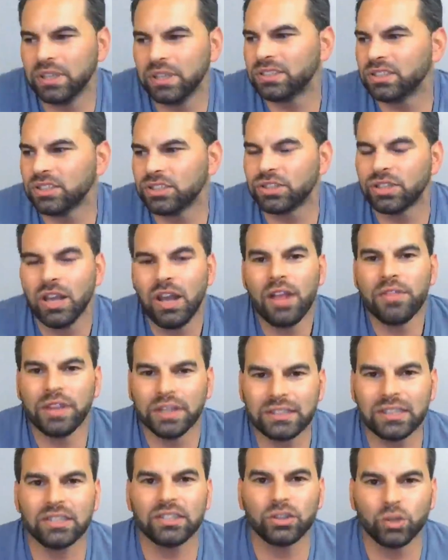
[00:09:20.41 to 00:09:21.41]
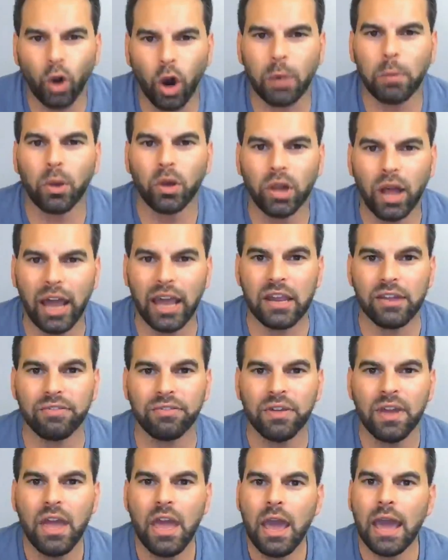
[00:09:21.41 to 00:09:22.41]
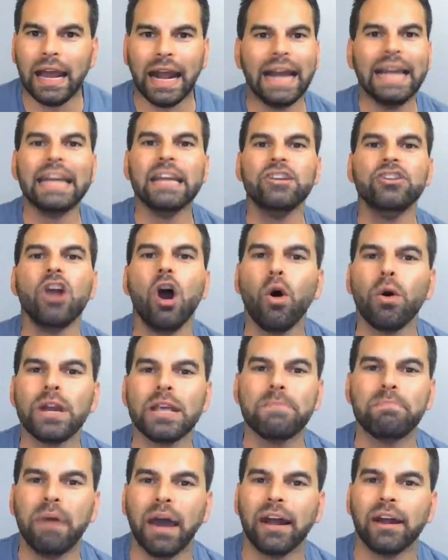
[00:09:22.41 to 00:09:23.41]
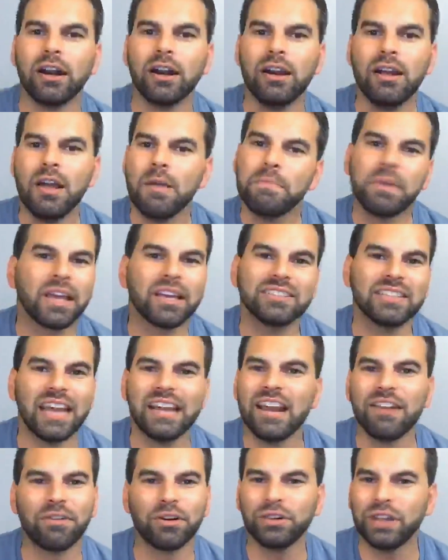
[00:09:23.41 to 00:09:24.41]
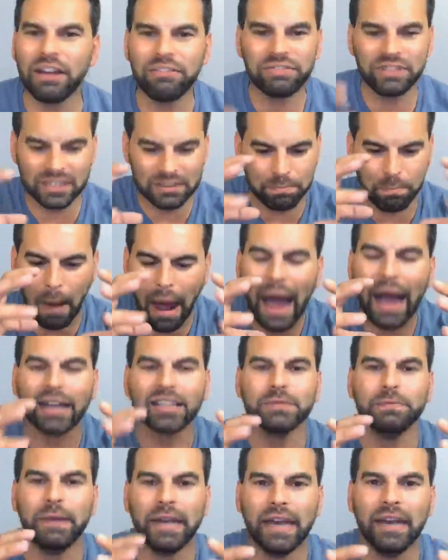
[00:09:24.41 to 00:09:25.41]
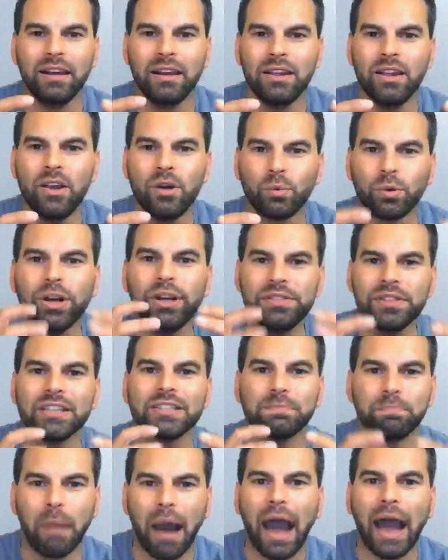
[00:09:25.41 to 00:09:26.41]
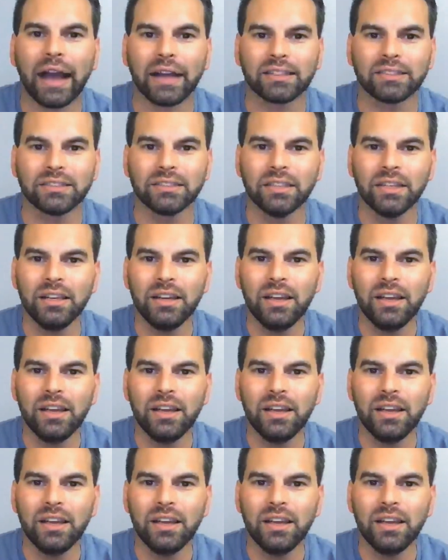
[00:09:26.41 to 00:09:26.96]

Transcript: This is normal life, and I didn't know any better because I never left this box, man. We're in this box.